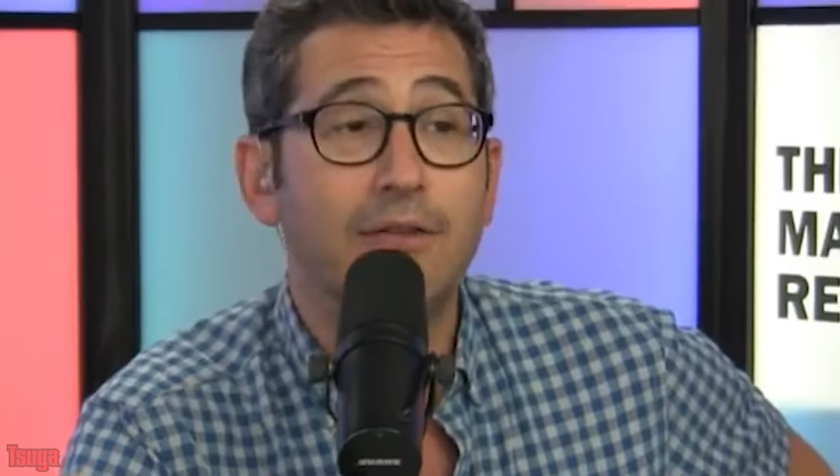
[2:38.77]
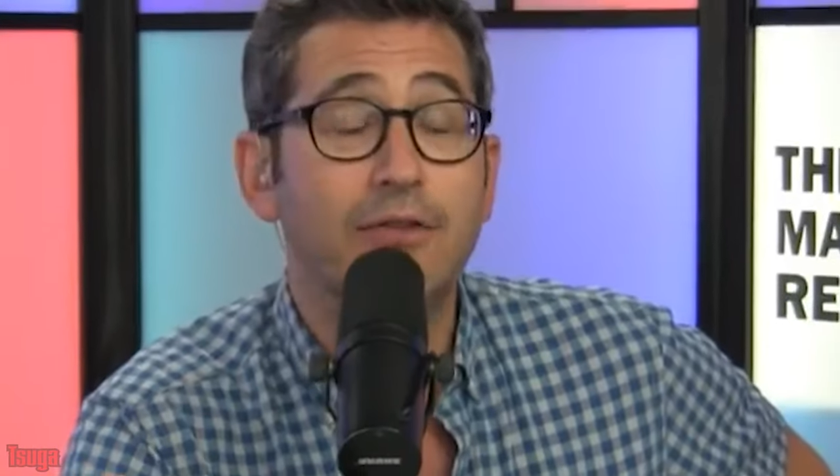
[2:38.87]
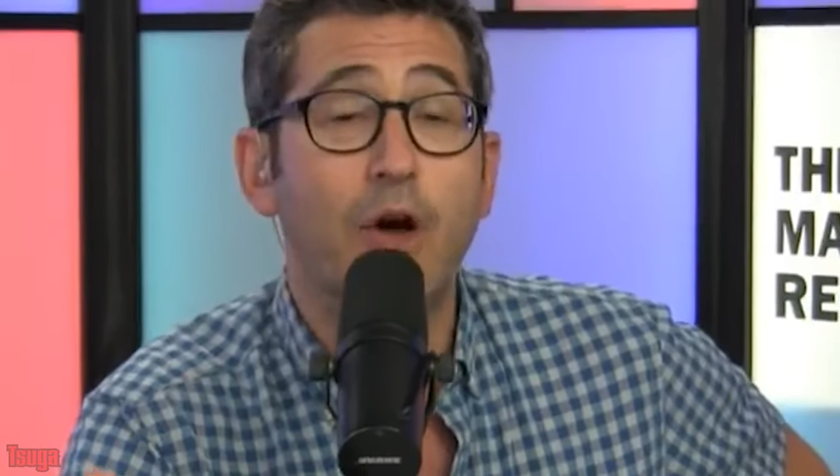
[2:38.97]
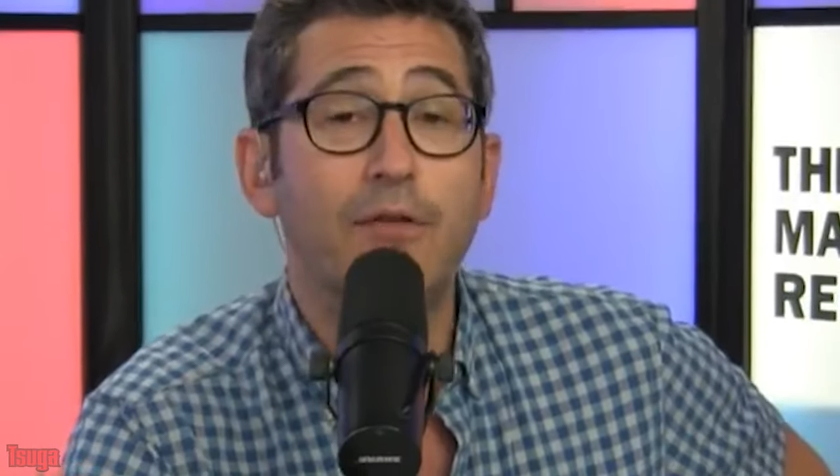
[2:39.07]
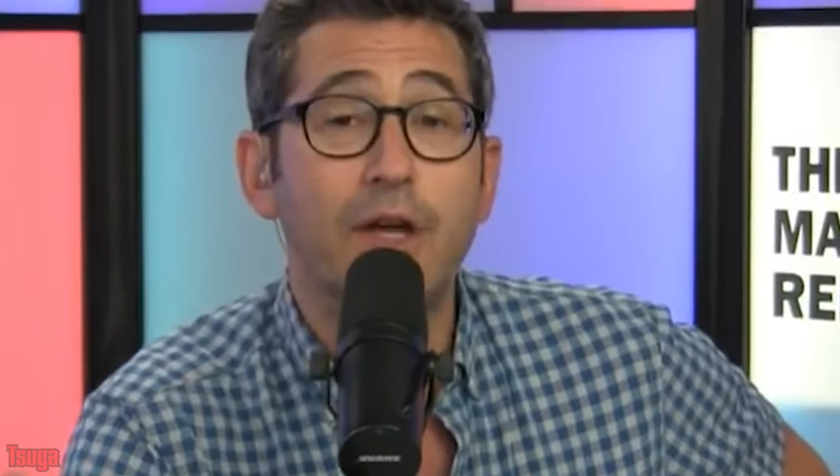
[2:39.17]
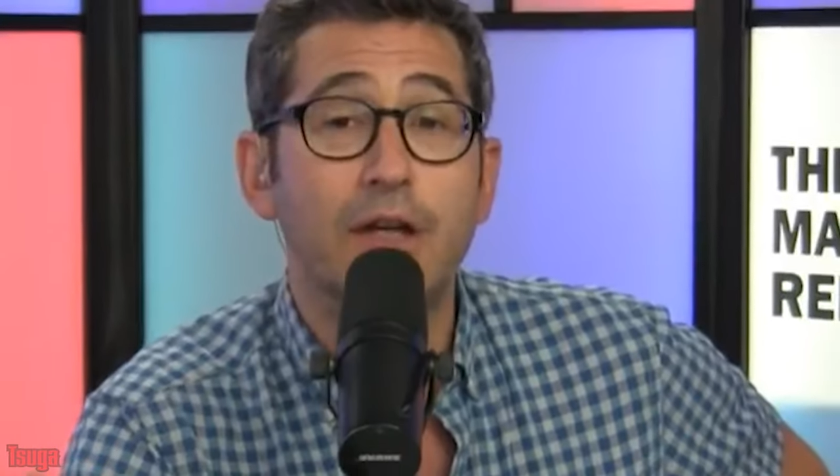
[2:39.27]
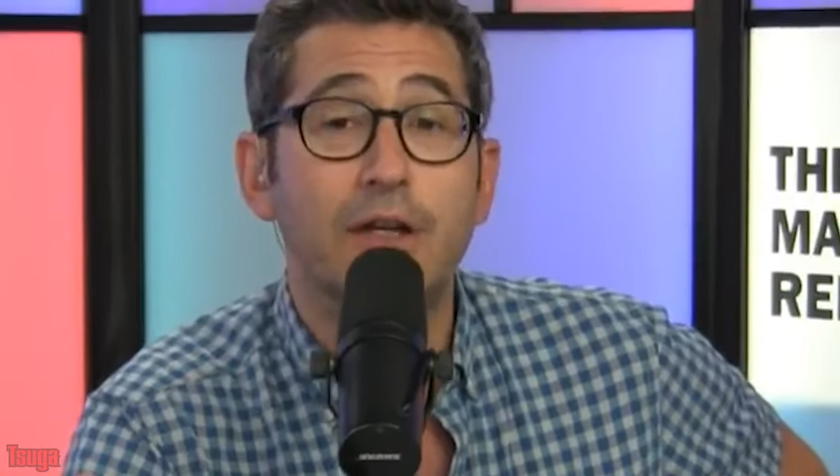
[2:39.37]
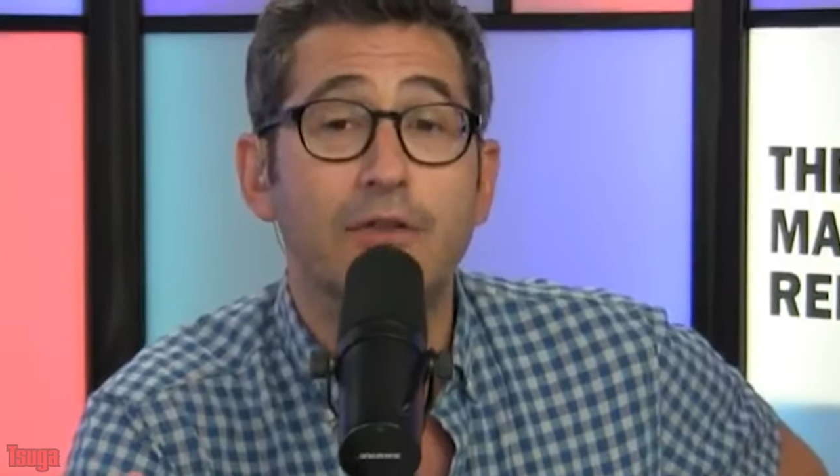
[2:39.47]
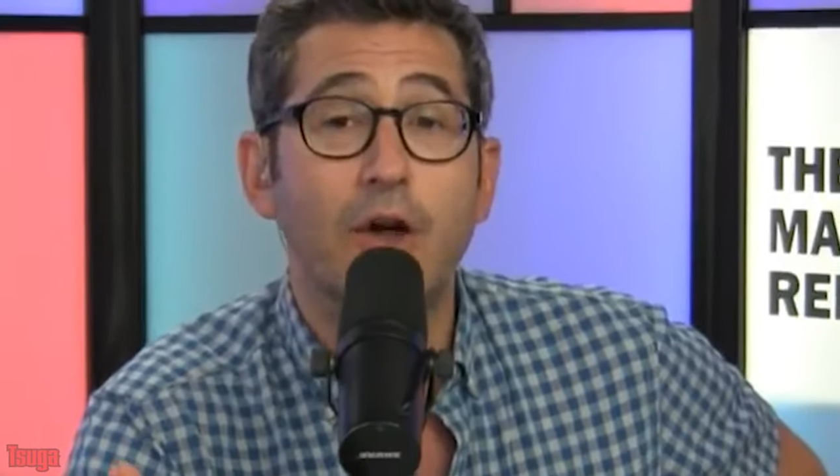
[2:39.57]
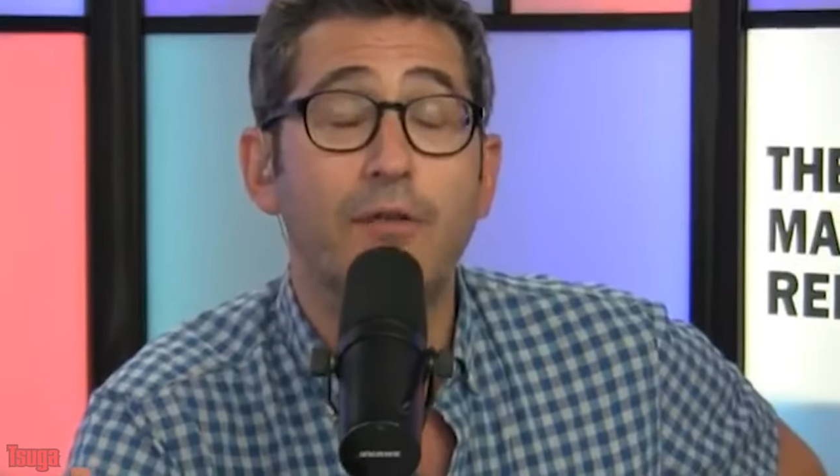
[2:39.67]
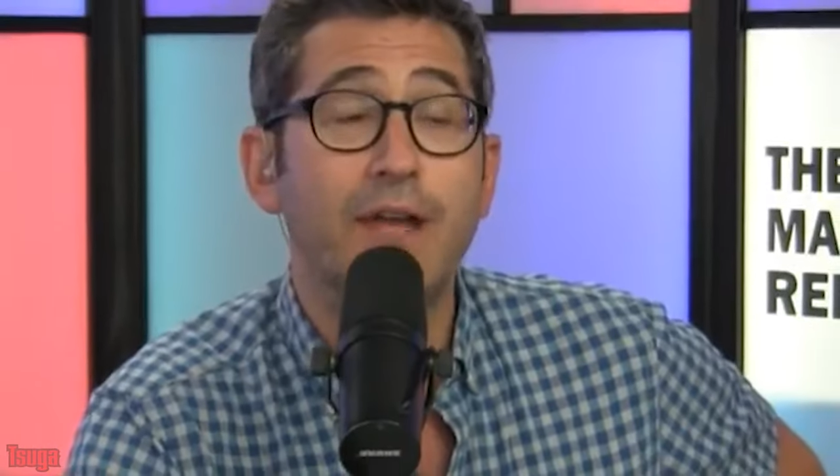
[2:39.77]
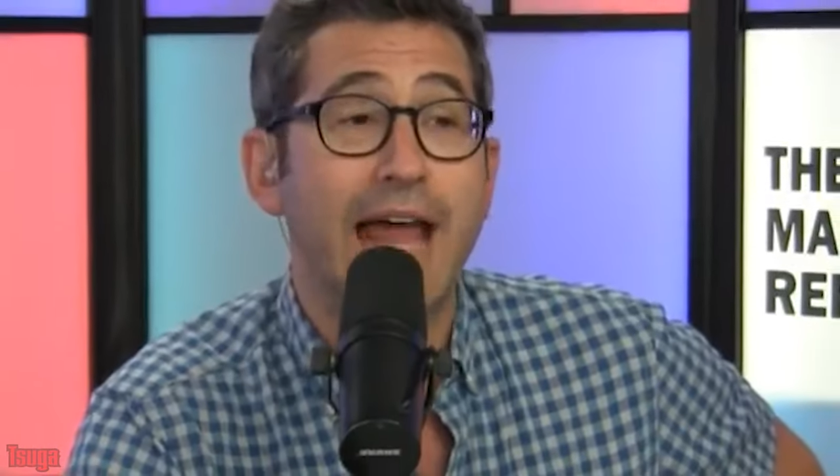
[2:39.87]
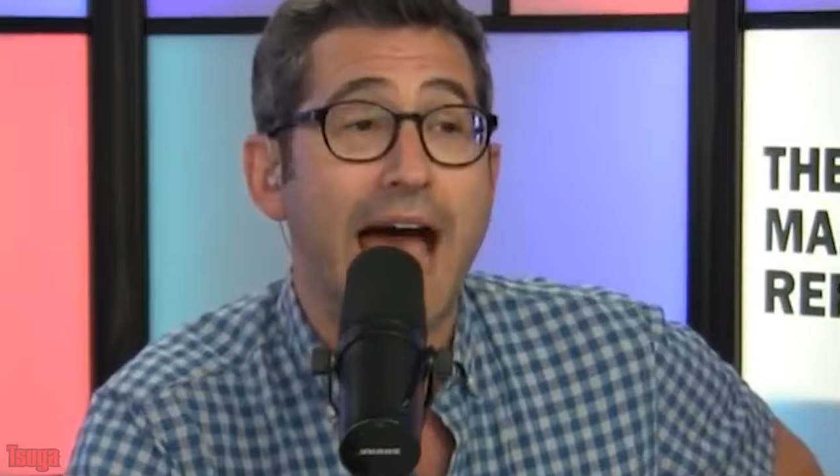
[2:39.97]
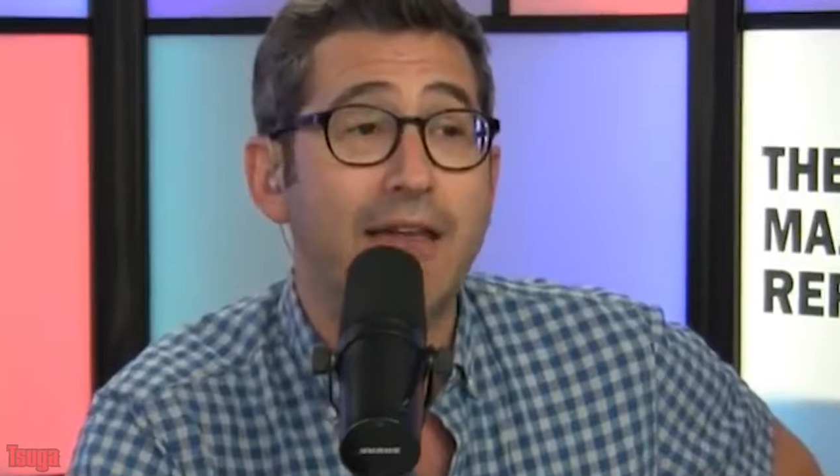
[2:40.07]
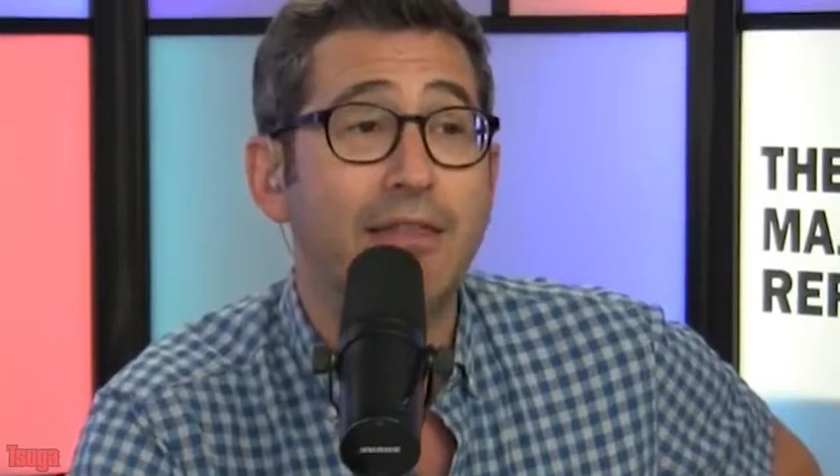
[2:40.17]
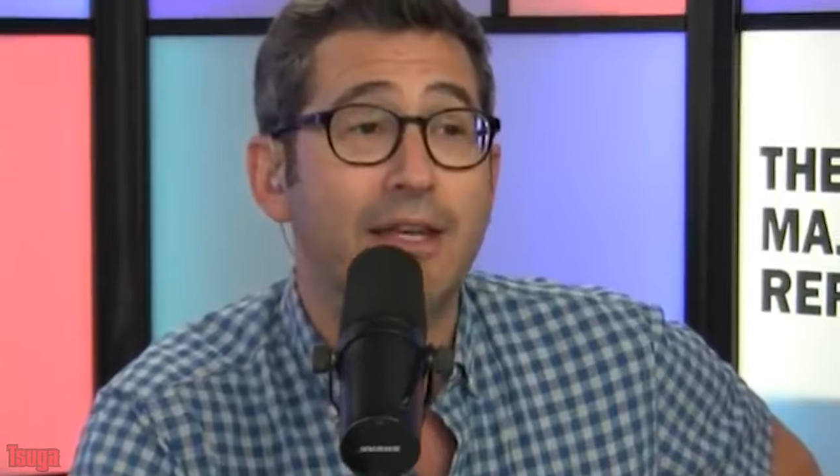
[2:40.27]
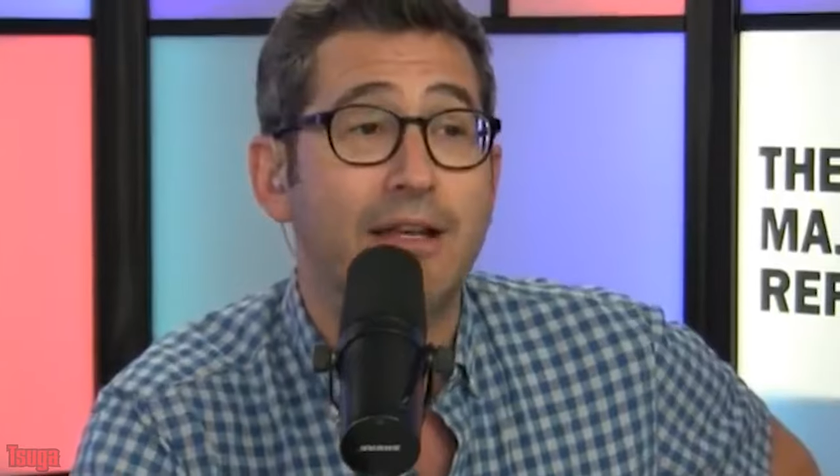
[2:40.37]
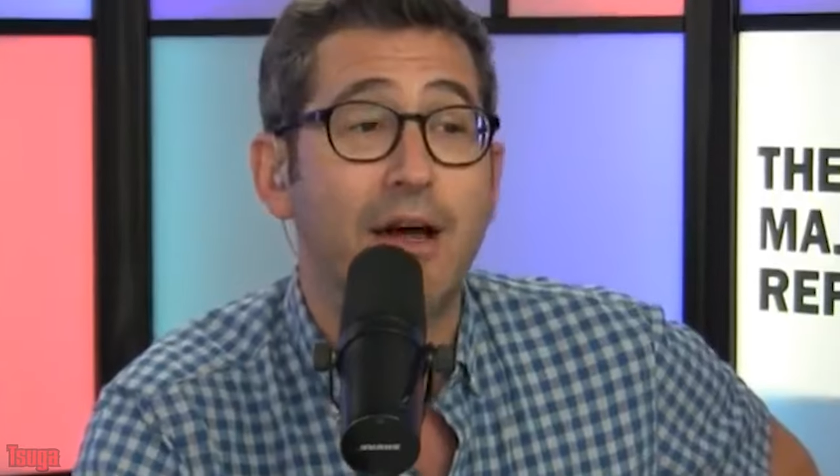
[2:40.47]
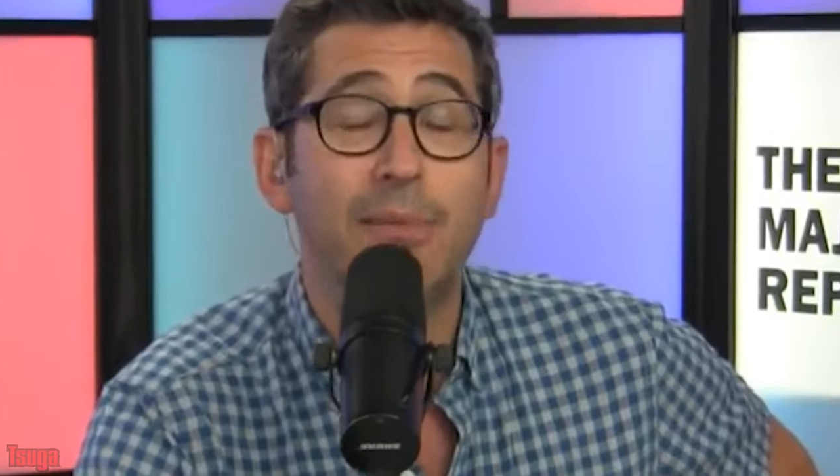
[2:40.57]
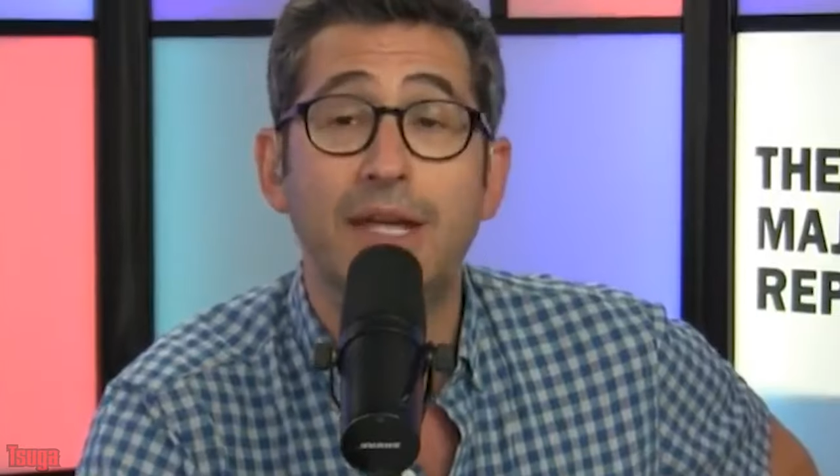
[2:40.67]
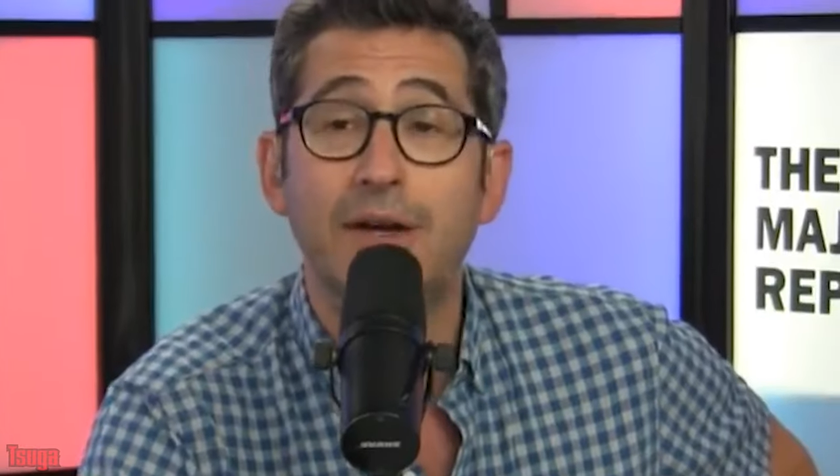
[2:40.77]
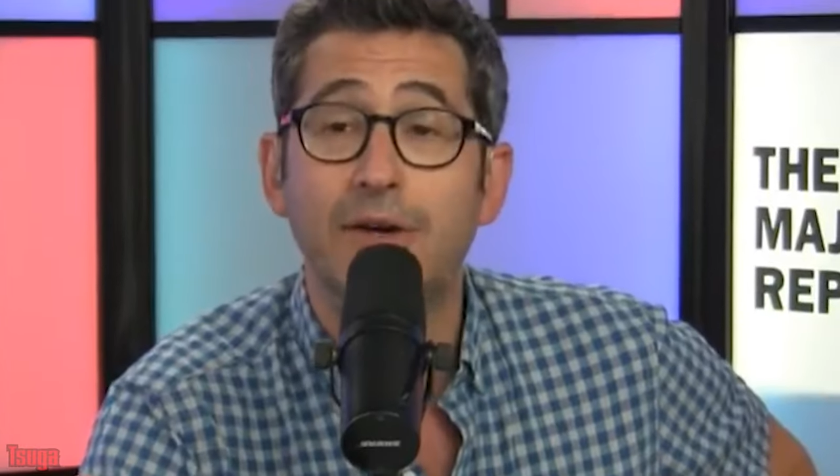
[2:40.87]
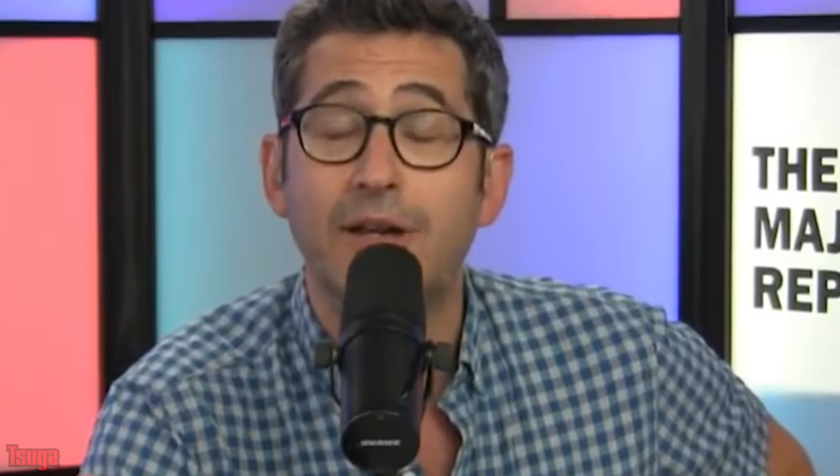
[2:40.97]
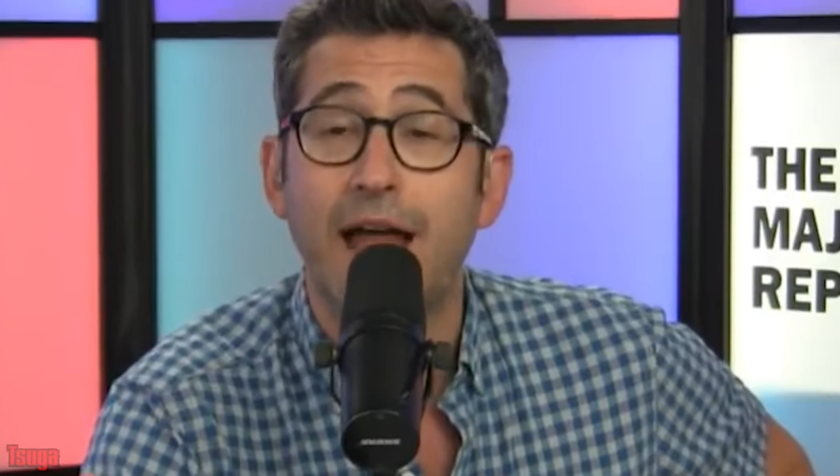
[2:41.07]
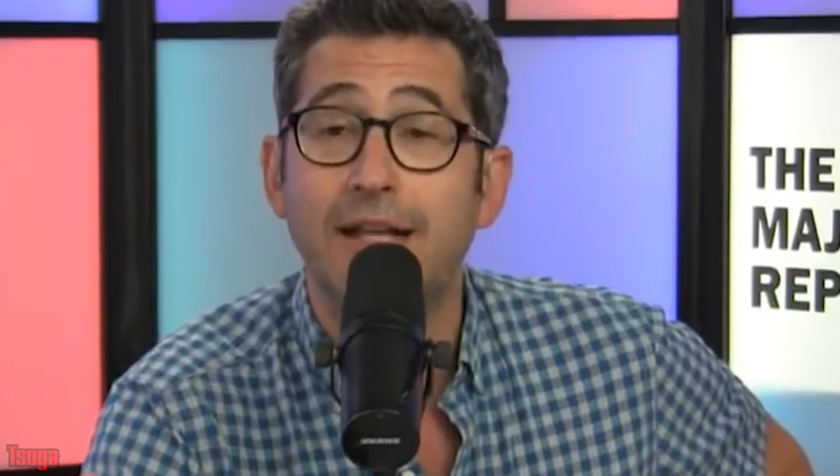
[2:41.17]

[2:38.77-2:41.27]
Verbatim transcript: a Soviet a Soviet athlete coming here in